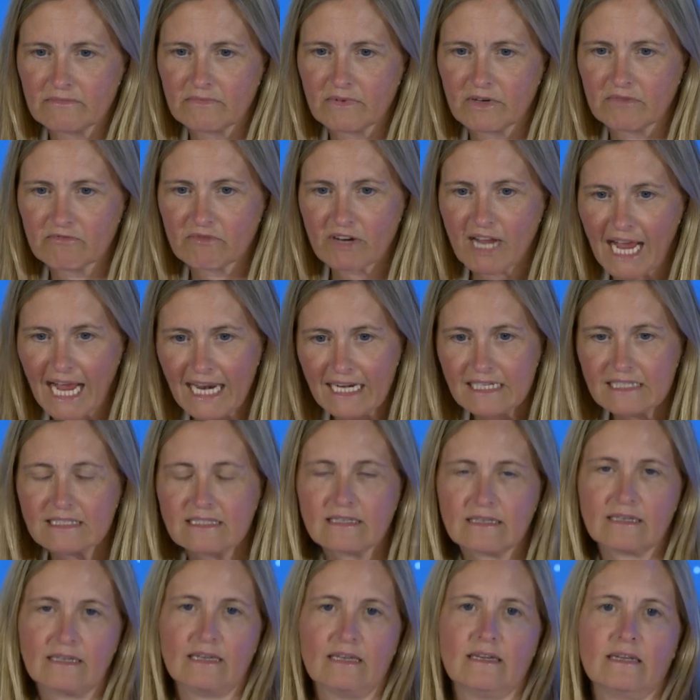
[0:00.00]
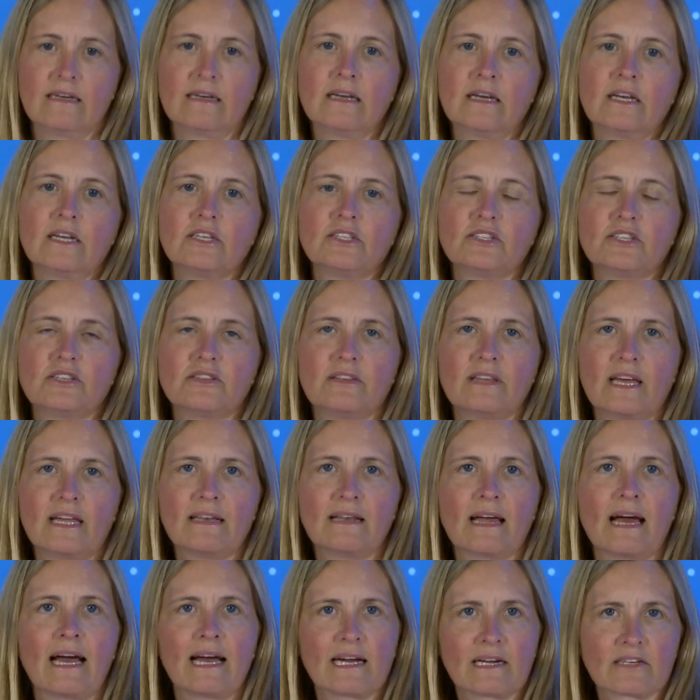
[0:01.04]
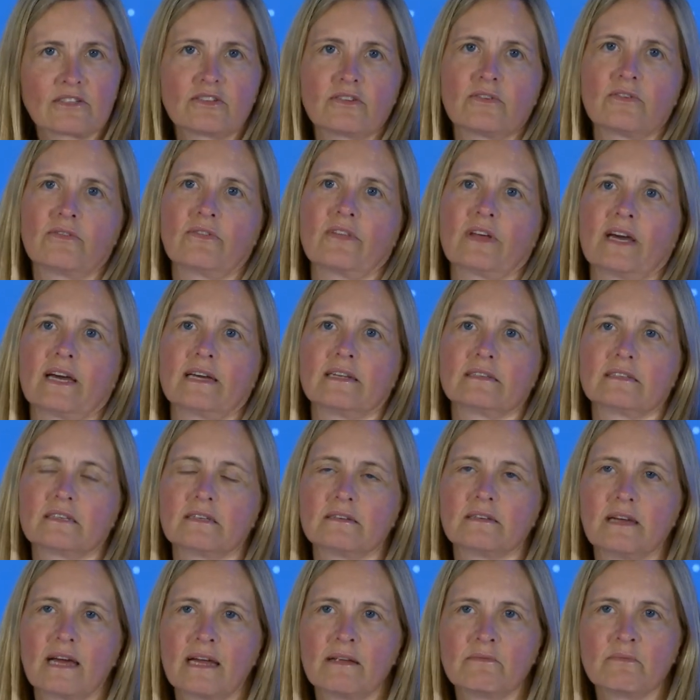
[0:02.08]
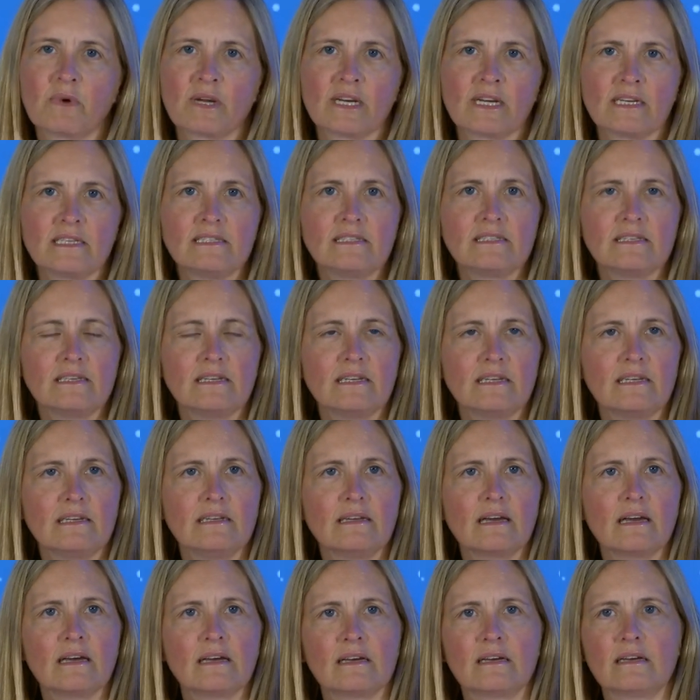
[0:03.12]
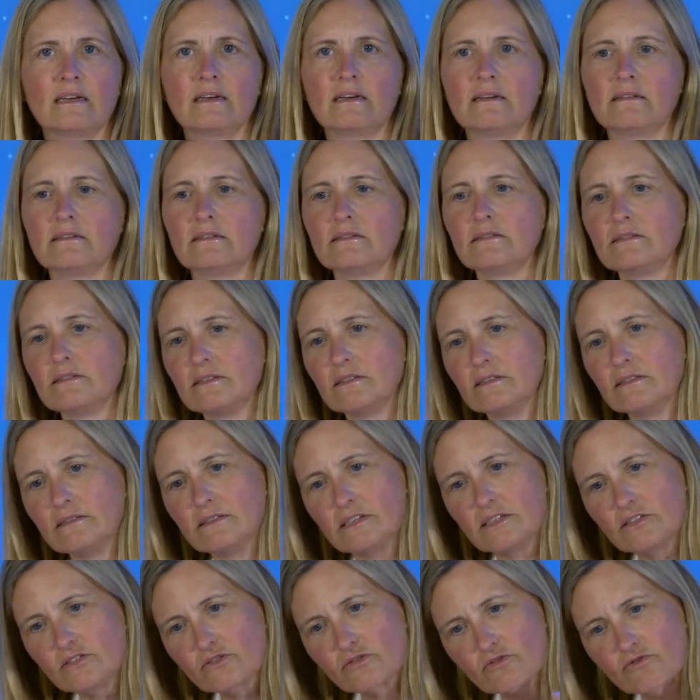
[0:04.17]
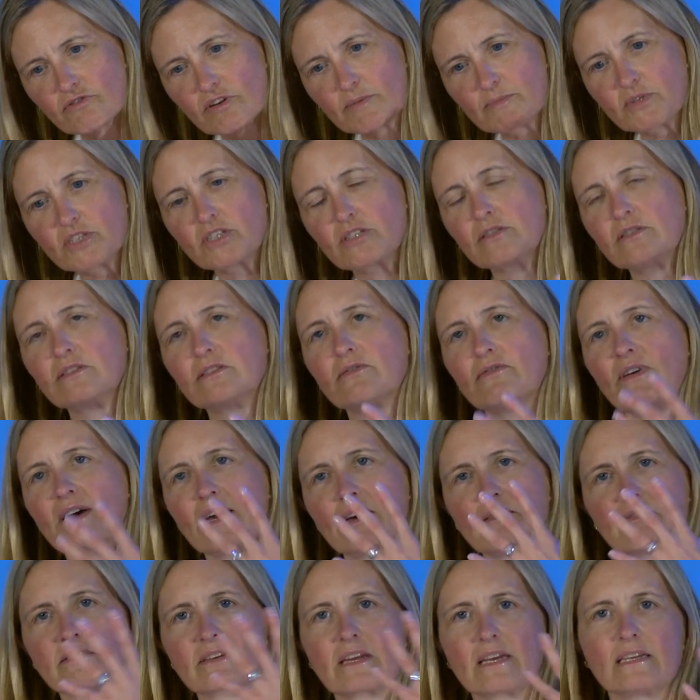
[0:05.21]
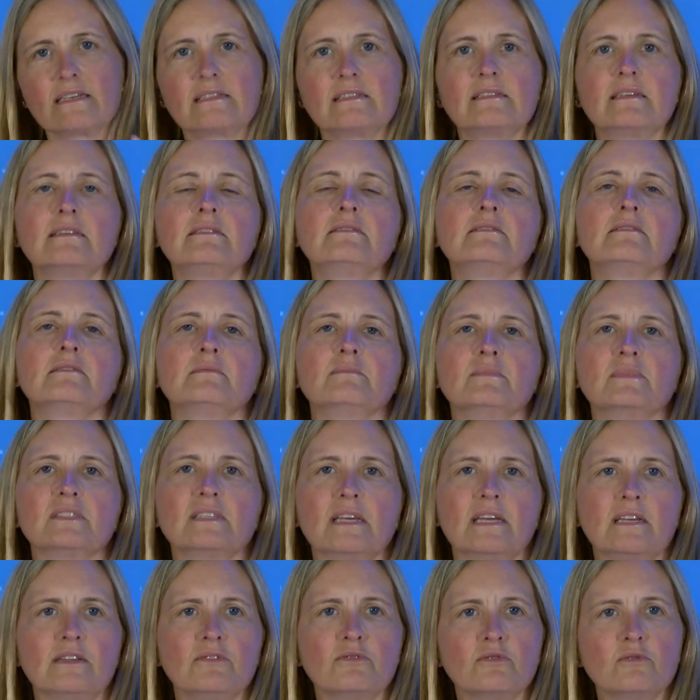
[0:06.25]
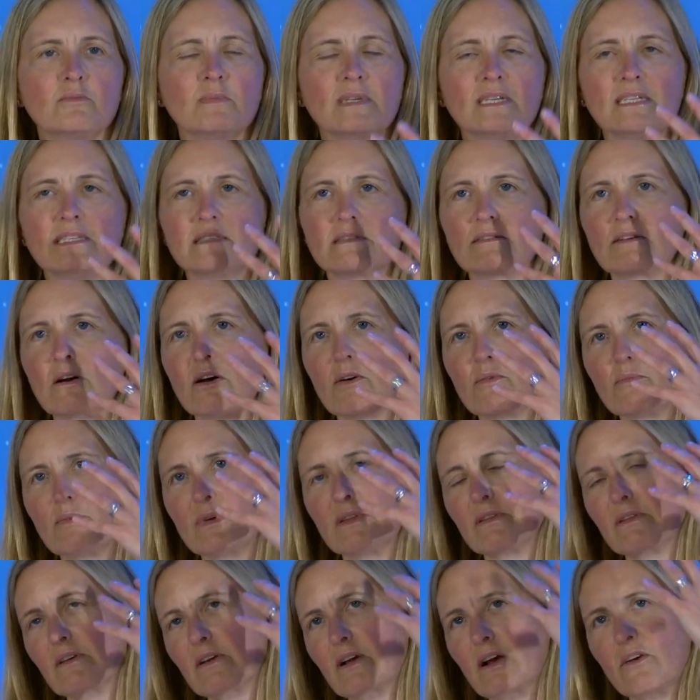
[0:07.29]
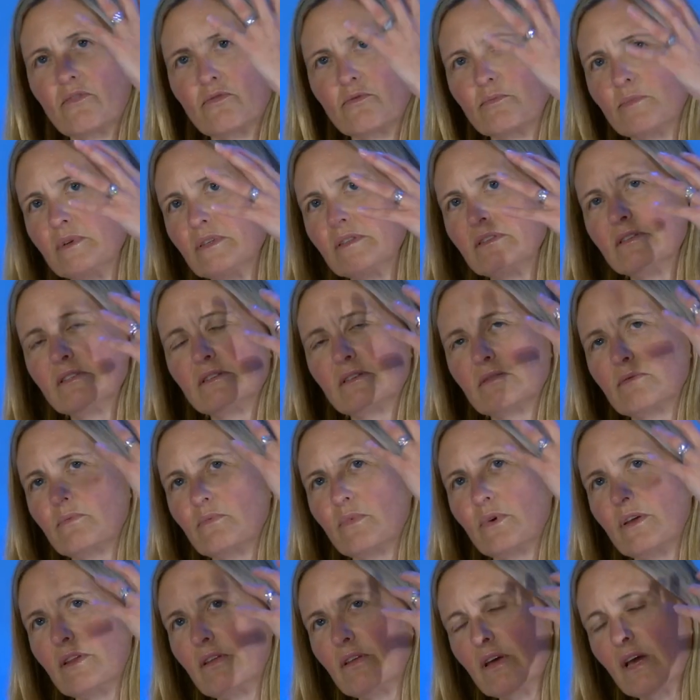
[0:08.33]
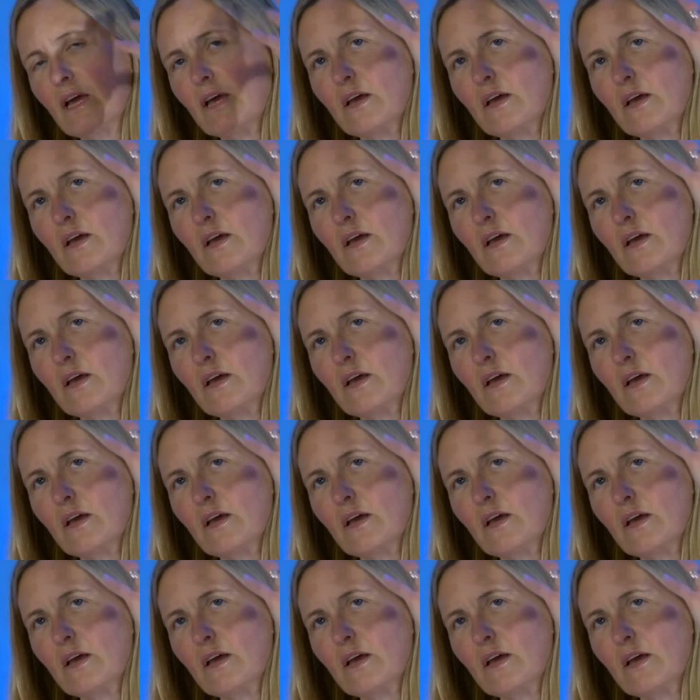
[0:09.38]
reality to then act on that. And when I see descriptions of healthcare systems, they normally start with governments and with